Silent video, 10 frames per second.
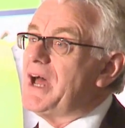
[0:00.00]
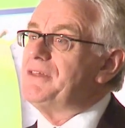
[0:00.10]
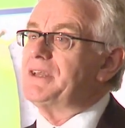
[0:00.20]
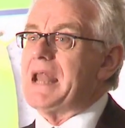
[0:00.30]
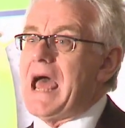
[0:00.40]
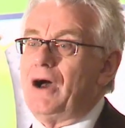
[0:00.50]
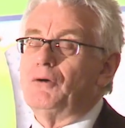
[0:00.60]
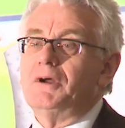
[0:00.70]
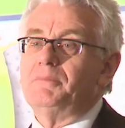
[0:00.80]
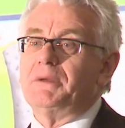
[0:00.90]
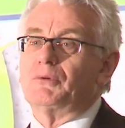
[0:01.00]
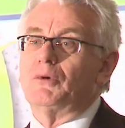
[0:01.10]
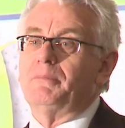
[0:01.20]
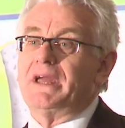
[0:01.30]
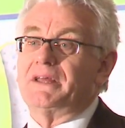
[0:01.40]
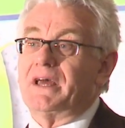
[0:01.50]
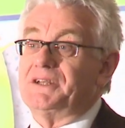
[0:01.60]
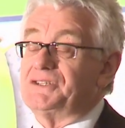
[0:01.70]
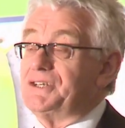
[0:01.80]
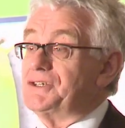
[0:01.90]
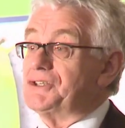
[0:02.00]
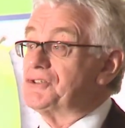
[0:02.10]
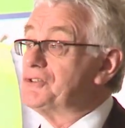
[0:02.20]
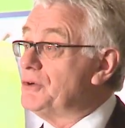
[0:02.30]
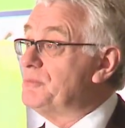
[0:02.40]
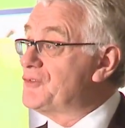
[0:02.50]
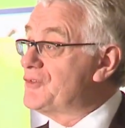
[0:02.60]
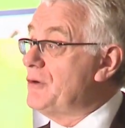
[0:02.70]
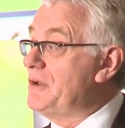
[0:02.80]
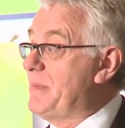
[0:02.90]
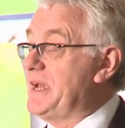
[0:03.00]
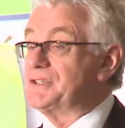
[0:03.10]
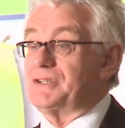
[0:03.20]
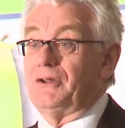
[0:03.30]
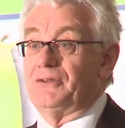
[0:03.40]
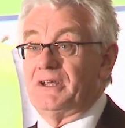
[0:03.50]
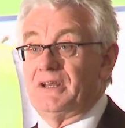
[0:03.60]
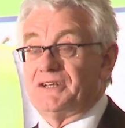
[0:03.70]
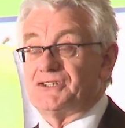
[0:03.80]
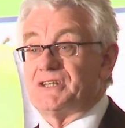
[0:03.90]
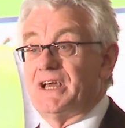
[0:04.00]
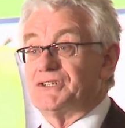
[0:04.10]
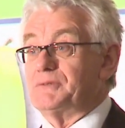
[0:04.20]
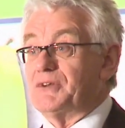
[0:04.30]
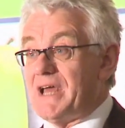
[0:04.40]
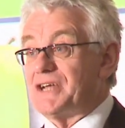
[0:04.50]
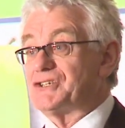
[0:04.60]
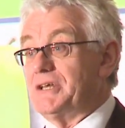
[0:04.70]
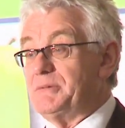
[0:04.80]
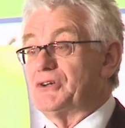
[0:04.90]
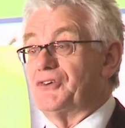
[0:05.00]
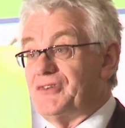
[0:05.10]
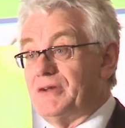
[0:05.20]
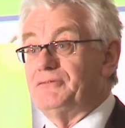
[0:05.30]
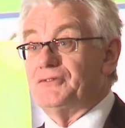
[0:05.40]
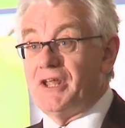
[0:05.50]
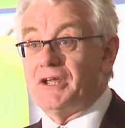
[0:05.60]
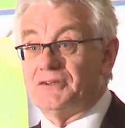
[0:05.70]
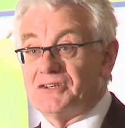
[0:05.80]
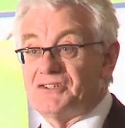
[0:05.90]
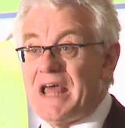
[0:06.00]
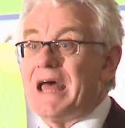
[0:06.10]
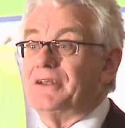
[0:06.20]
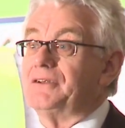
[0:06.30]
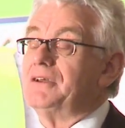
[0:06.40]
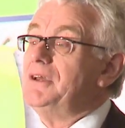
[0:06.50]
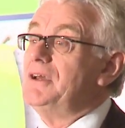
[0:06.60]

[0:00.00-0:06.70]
I think now people will make their decisions not solely based on the legislation, but actually because they understand